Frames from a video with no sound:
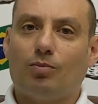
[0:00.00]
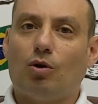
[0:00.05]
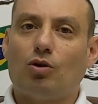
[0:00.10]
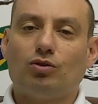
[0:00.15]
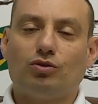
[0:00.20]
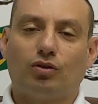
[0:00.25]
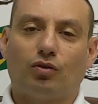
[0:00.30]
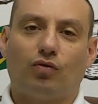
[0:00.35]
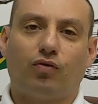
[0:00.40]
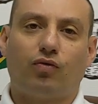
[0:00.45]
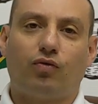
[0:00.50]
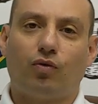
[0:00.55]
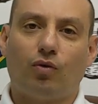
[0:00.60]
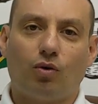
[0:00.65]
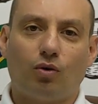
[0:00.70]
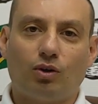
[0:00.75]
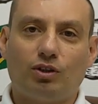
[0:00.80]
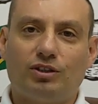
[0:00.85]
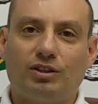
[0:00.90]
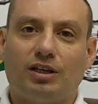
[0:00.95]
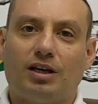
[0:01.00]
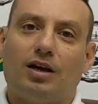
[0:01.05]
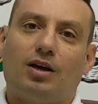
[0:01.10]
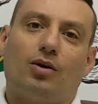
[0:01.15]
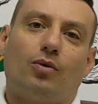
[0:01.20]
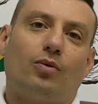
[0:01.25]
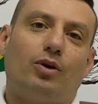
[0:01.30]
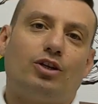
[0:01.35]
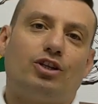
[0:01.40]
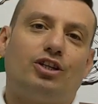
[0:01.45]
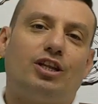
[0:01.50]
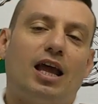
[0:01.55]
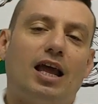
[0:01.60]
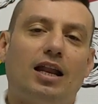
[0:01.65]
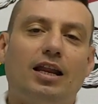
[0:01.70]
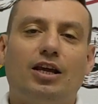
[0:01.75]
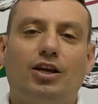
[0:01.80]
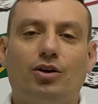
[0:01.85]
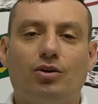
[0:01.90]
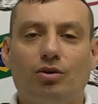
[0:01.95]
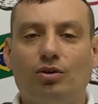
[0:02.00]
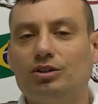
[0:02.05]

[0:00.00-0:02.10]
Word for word: Most of foods which daily